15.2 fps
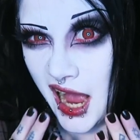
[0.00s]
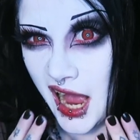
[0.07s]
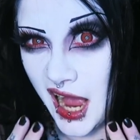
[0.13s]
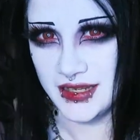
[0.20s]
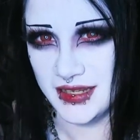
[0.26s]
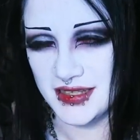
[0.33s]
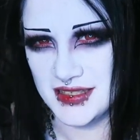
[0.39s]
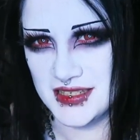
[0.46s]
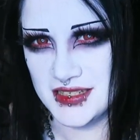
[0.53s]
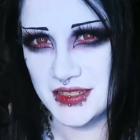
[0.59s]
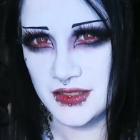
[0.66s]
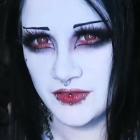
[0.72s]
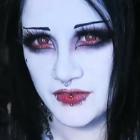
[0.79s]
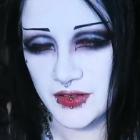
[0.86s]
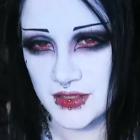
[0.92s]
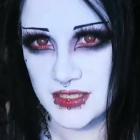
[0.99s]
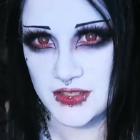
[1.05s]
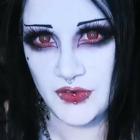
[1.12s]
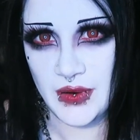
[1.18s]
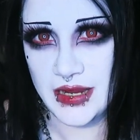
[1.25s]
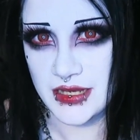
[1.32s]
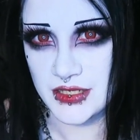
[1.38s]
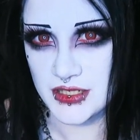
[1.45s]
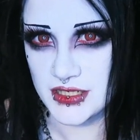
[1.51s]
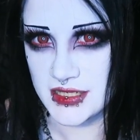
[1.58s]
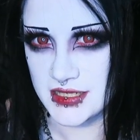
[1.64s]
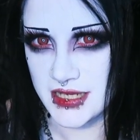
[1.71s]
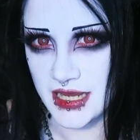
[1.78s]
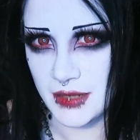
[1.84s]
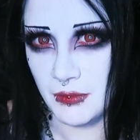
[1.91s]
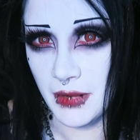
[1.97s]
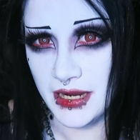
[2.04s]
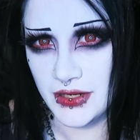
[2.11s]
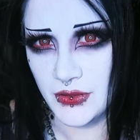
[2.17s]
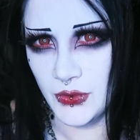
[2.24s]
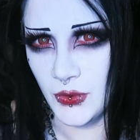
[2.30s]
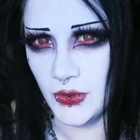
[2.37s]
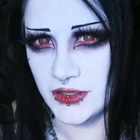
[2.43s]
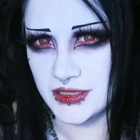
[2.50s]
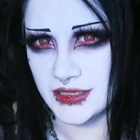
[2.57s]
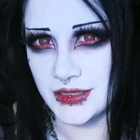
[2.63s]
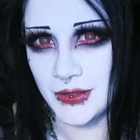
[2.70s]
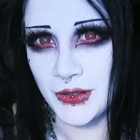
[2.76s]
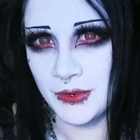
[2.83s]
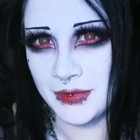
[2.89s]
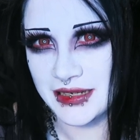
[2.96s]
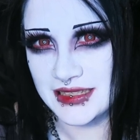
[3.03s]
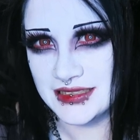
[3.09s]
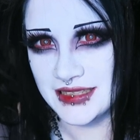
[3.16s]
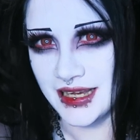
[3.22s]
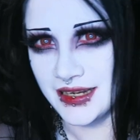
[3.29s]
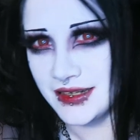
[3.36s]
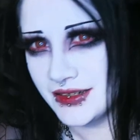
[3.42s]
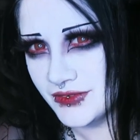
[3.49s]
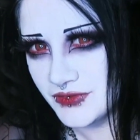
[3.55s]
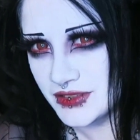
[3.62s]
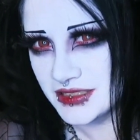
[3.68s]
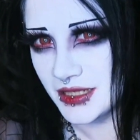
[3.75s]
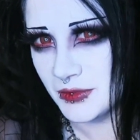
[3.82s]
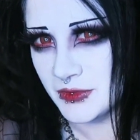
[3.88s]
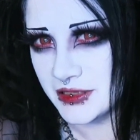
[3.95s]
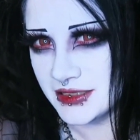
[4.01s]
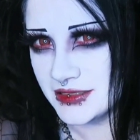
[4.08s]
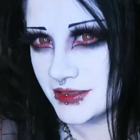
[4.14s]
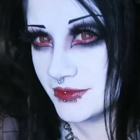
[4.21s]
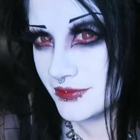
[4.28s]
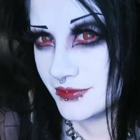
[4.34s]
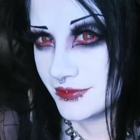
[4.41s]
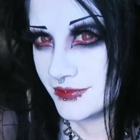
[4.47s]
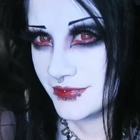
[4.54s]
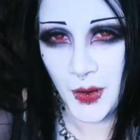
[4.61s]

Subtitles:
Like, it still feels strange to say my daughter or my son for some reason.